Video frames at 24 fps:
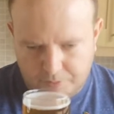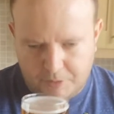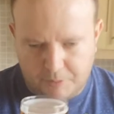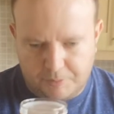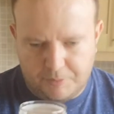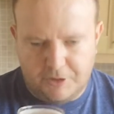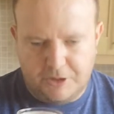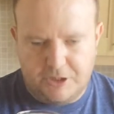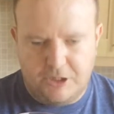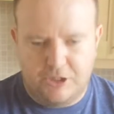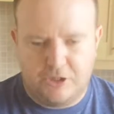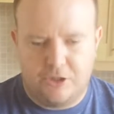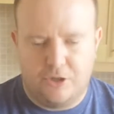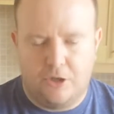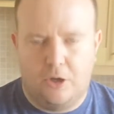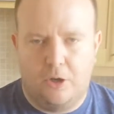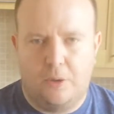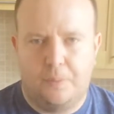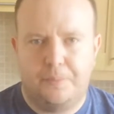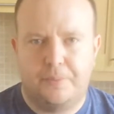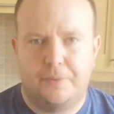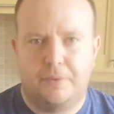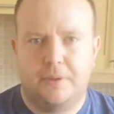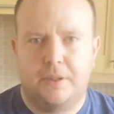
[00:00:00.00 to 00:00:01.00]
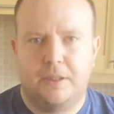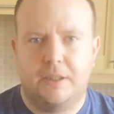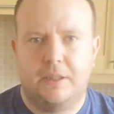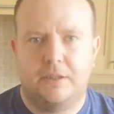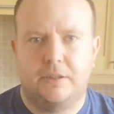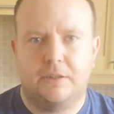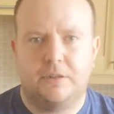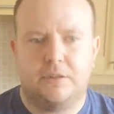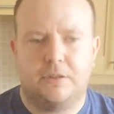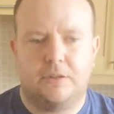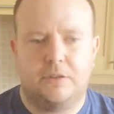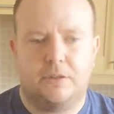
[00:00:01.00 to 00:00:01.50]
from the British hop.
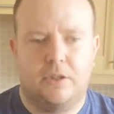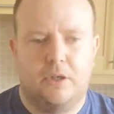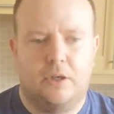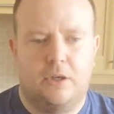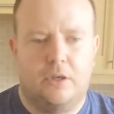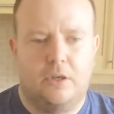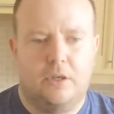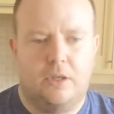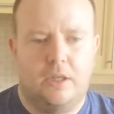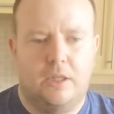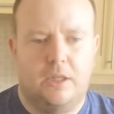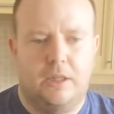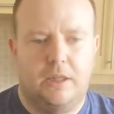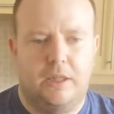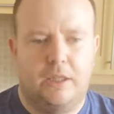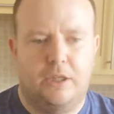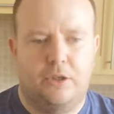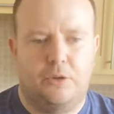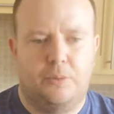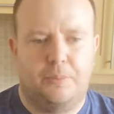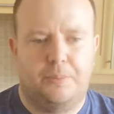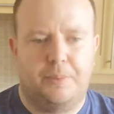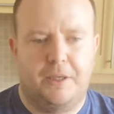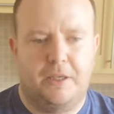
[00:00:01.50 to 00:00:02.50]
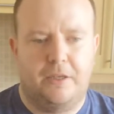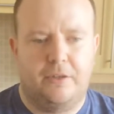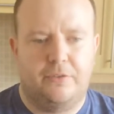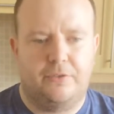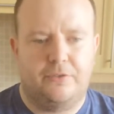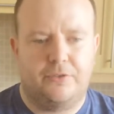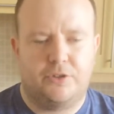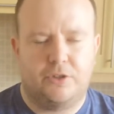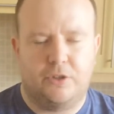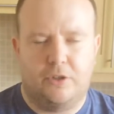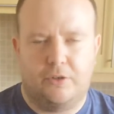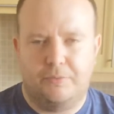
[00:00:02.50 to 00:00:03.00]
It's got a little bit
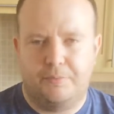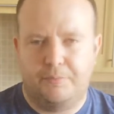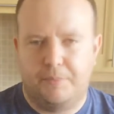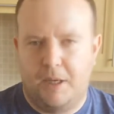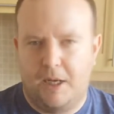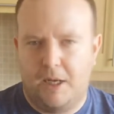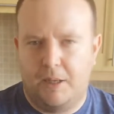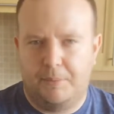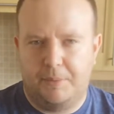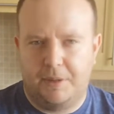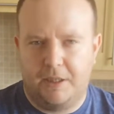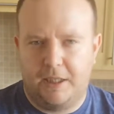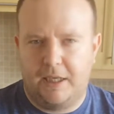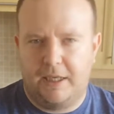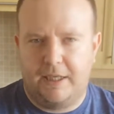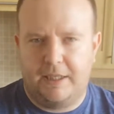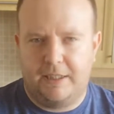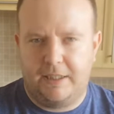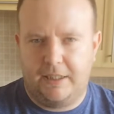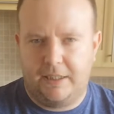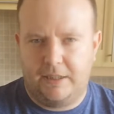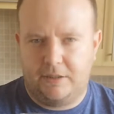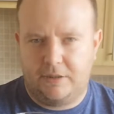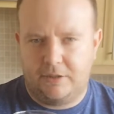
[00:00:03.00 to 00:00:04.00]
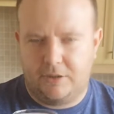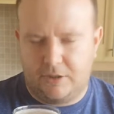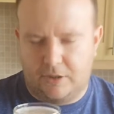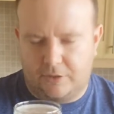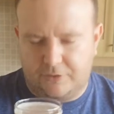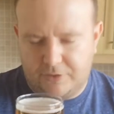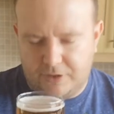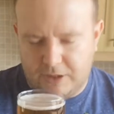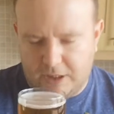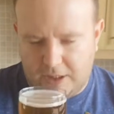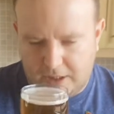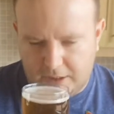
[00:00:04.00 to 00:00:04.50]
of sort of marmalade-y, sort
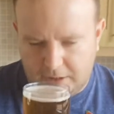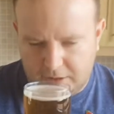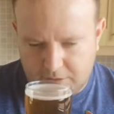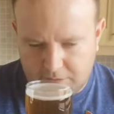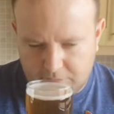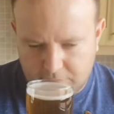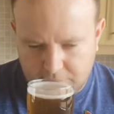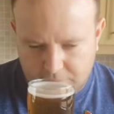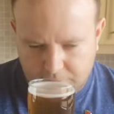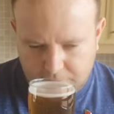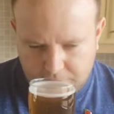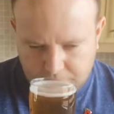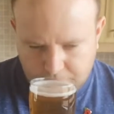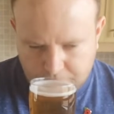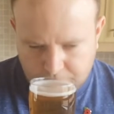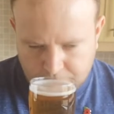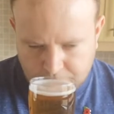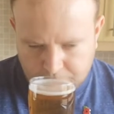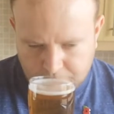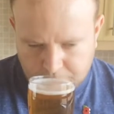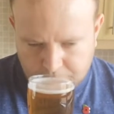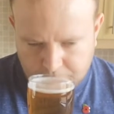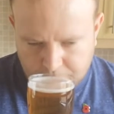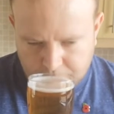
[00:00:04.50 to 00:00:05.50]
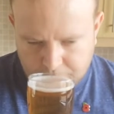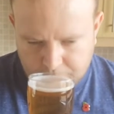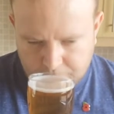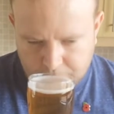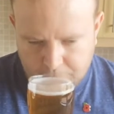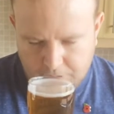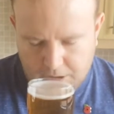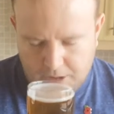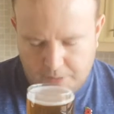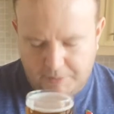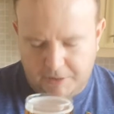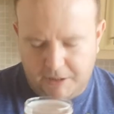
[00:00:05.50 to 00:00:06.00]
of tart
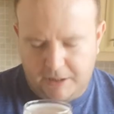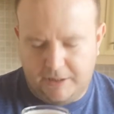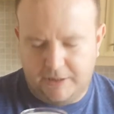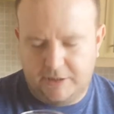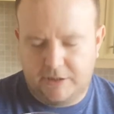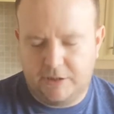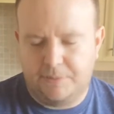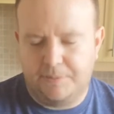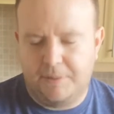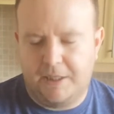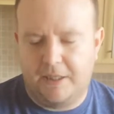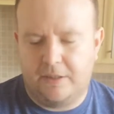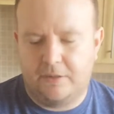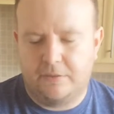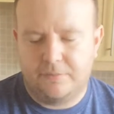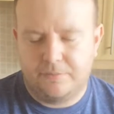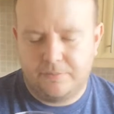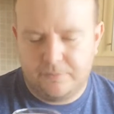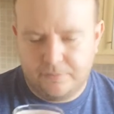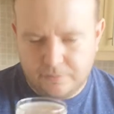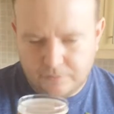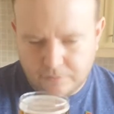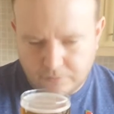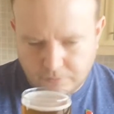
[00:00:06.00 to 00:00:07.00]
marmalade smell.